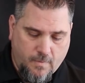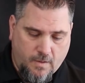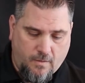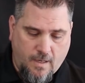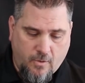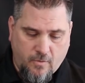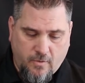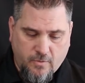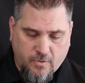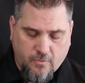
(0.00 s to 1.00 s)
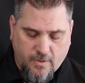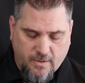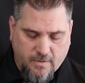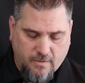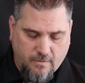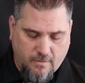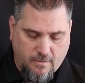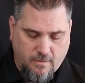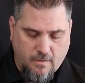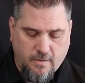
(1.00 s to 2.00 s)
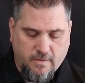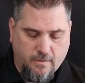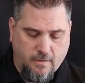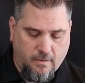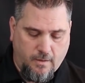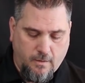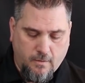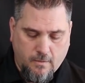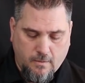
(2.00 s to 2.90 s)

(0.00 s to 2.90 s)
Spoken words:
Get those O-rings nice and clean.